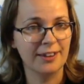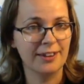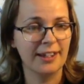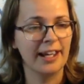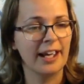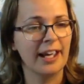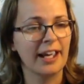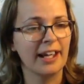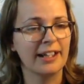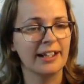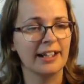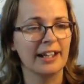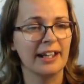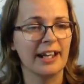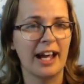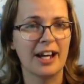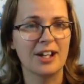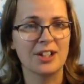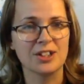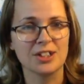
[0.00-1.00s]
than
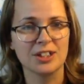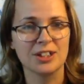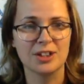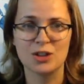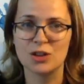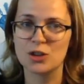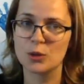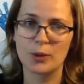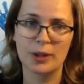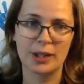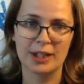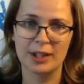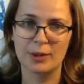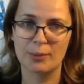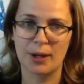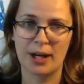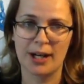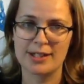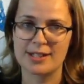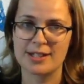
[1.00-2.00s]
actually enjoying
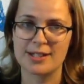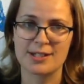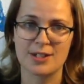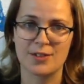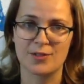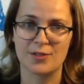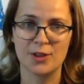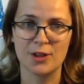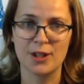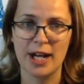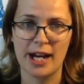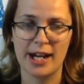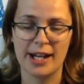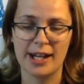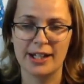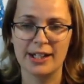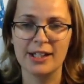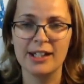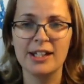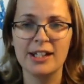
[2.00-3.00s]
the process of
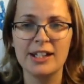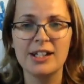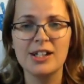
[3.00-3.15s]
creating.